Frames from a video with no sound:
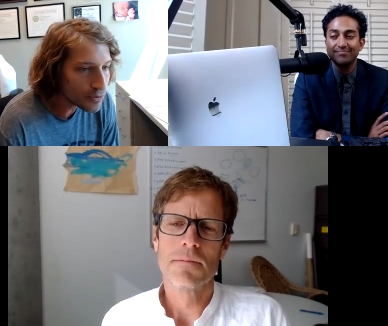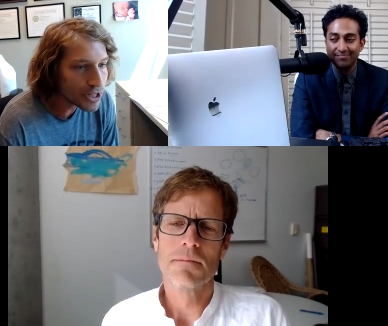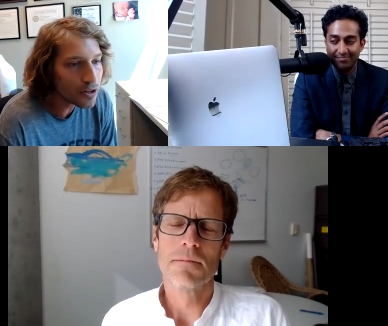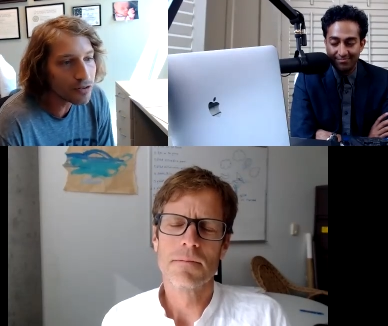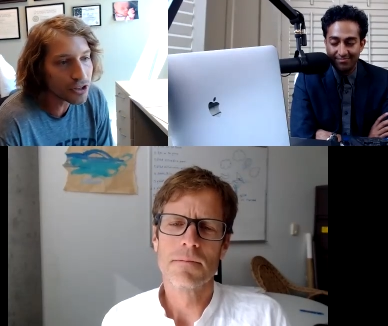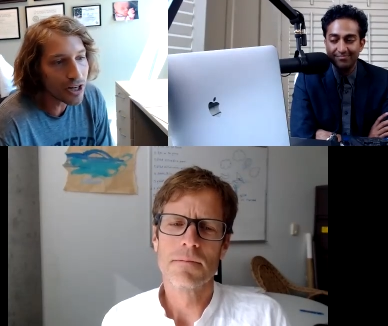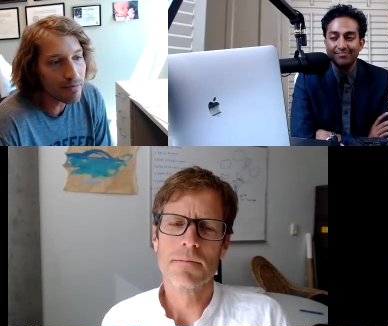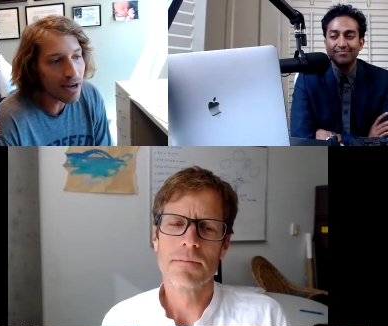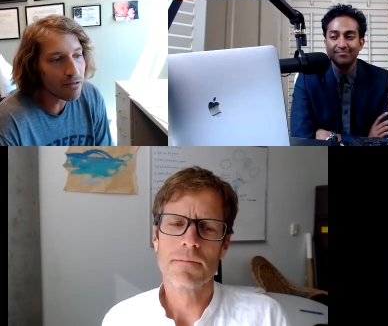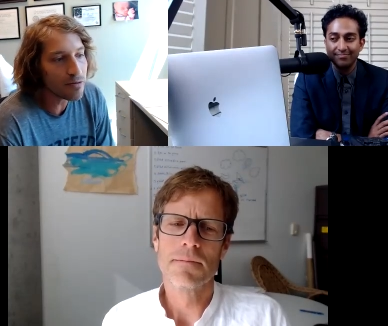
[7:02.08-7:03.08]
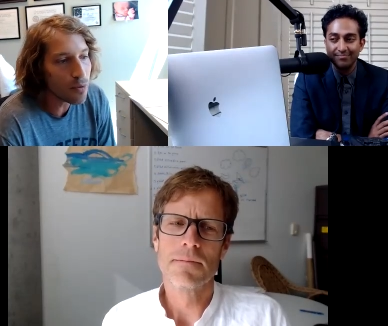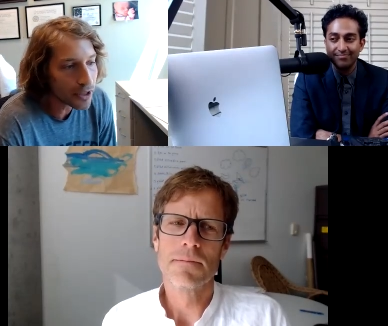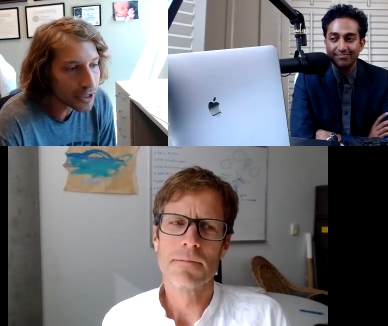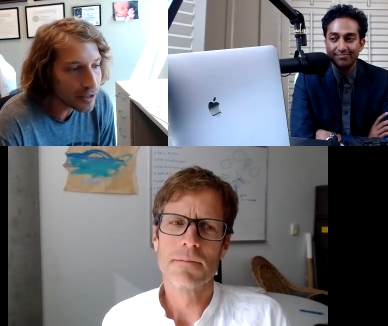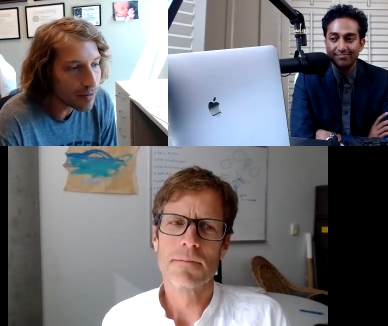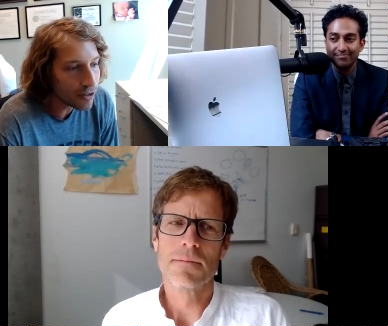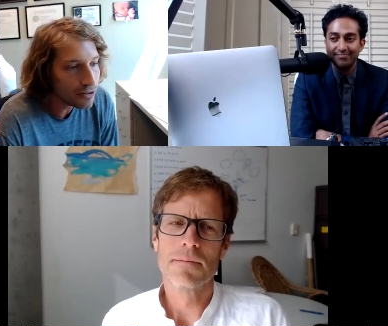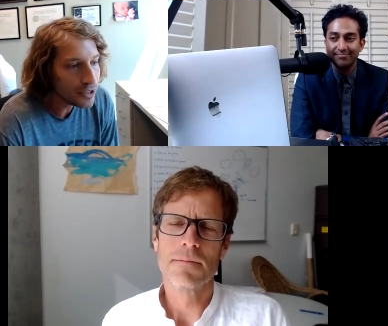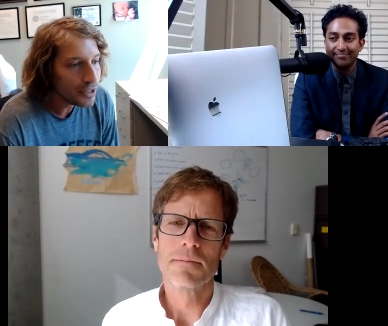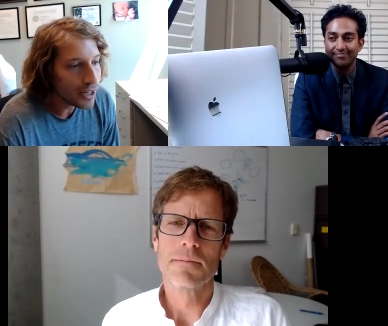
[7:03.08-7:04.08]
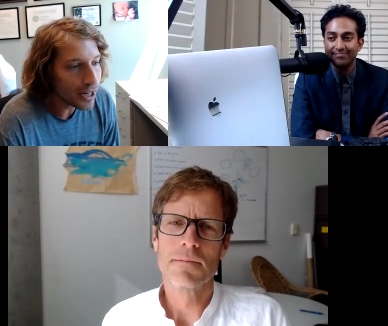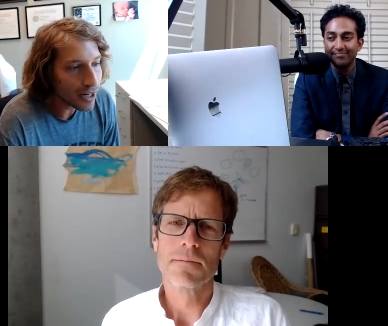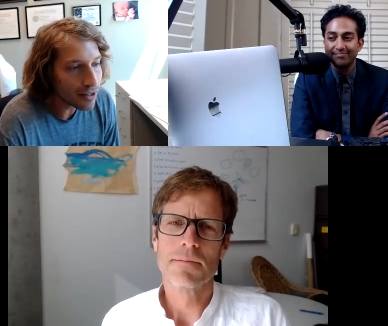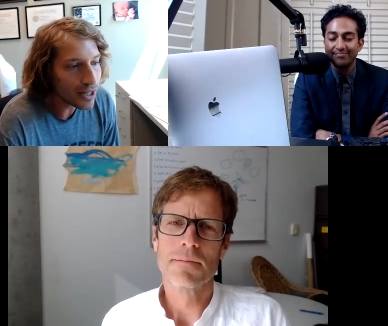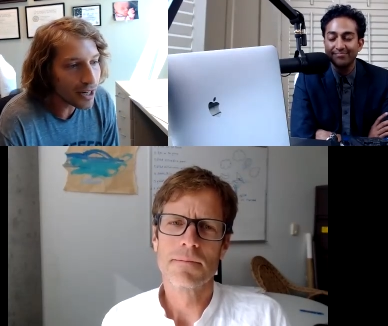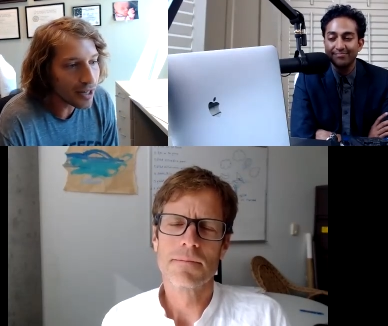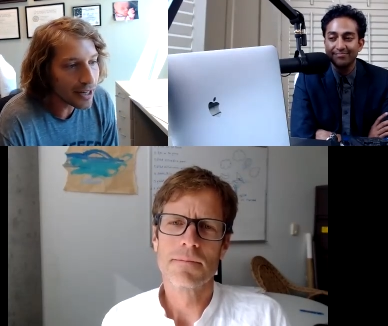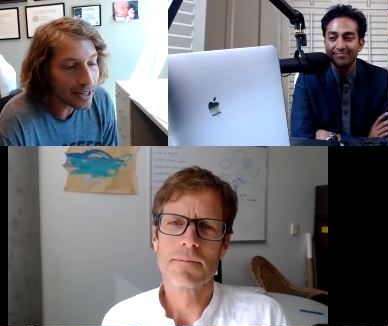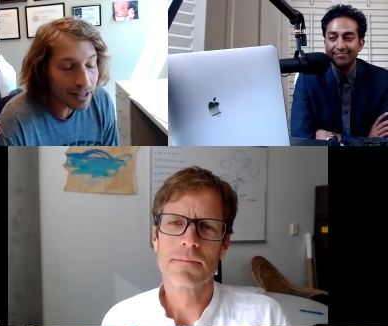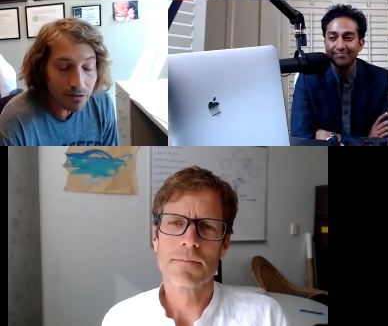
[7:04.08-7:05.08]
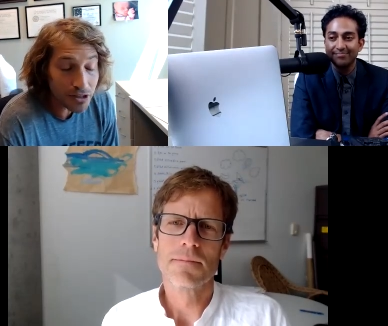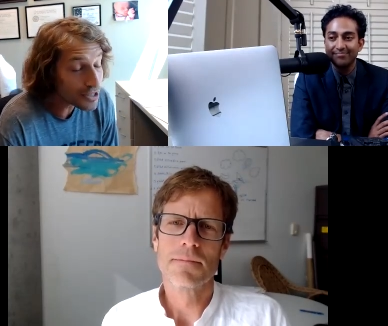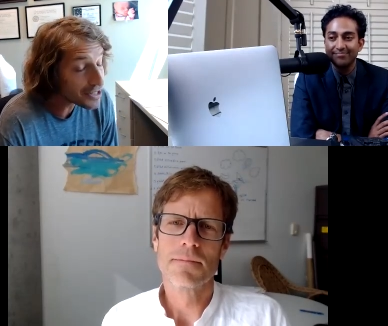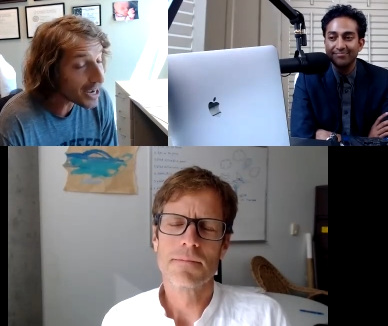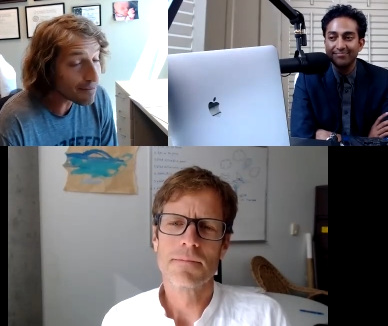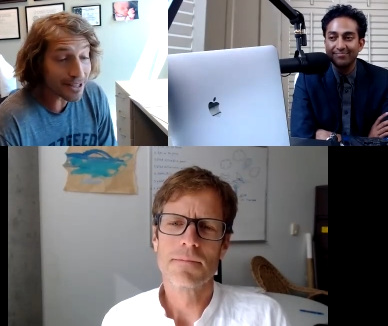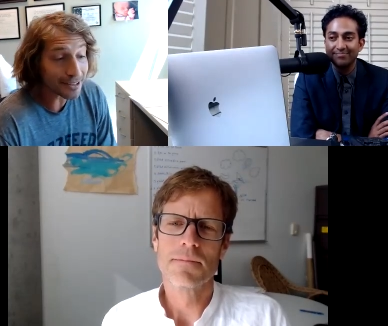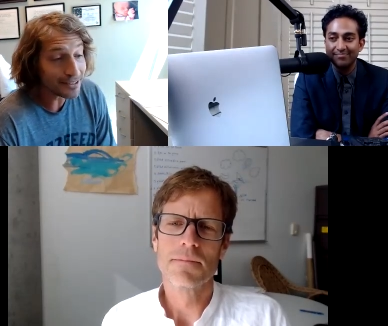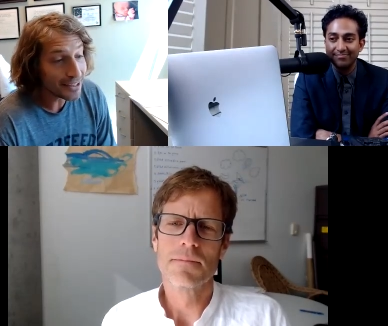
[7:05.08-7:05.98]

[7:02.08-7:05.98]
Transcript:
Speaker 1: we can overcome that with more chemo. Uh, uh, and it was adopted.